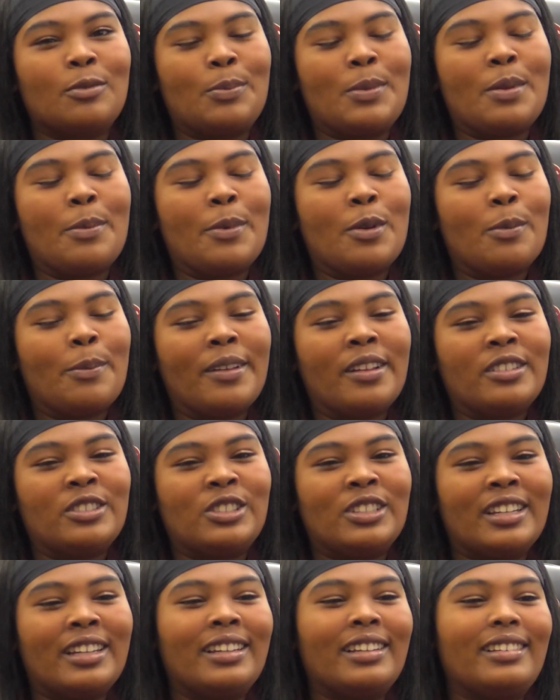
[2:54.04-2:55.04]
it would be Bill
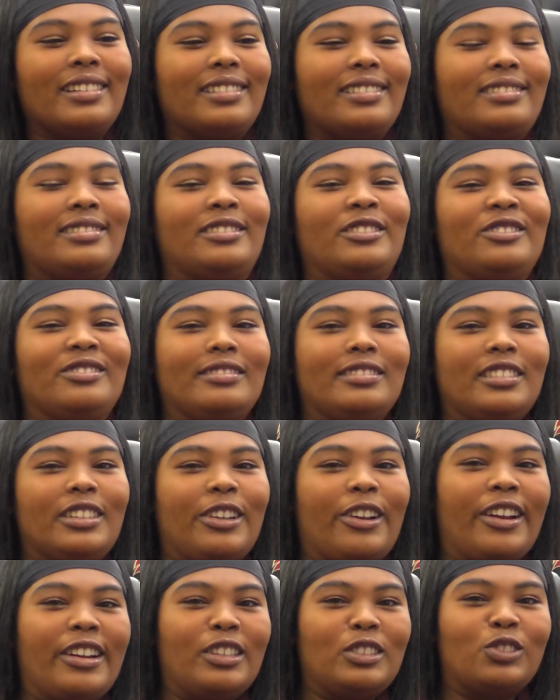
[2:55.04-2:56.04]
Belichick,
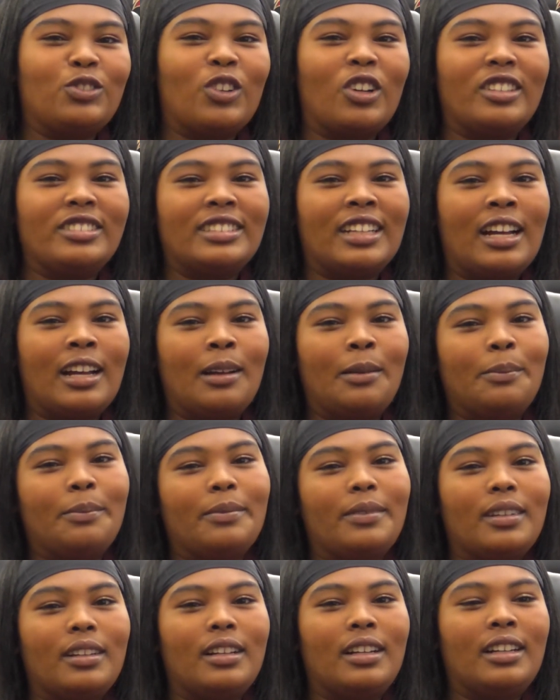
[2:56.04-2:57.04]
greatest of all time.
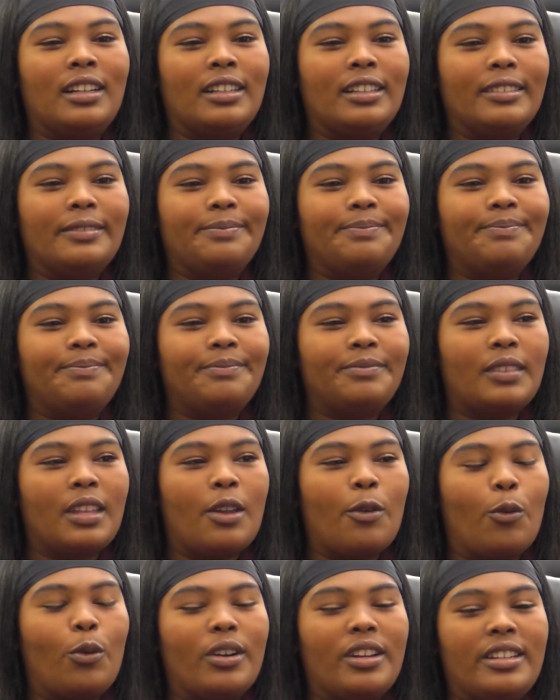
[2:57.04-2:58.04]
Uh,
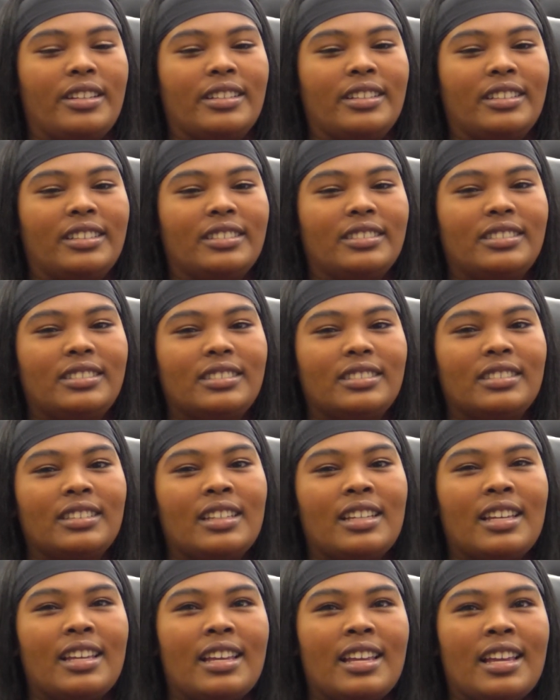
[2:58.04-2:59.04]
and what he does
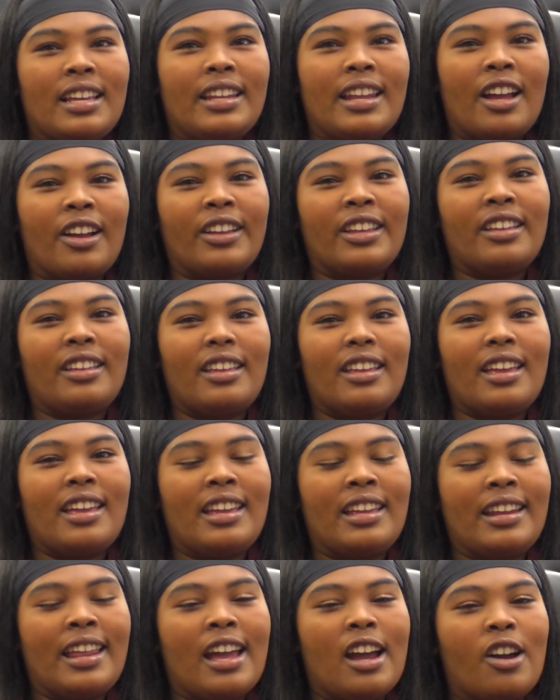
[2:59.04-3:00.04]
now
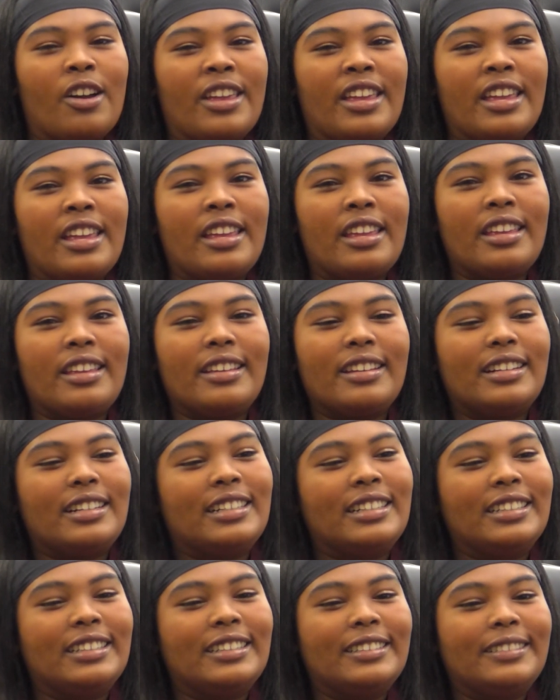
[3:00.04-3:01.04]
and how he
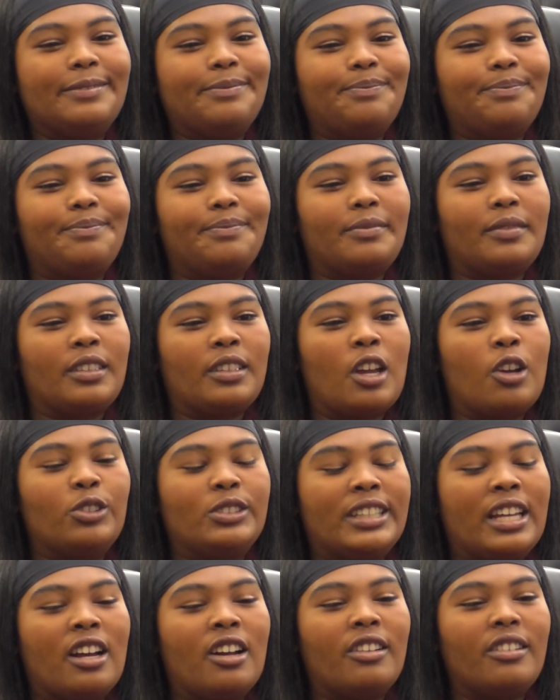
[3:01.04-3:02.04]
uh,
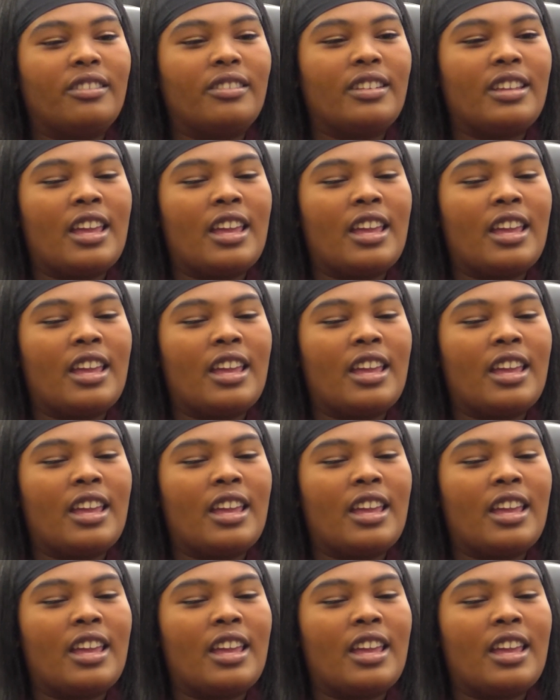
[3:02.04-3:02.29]
goes out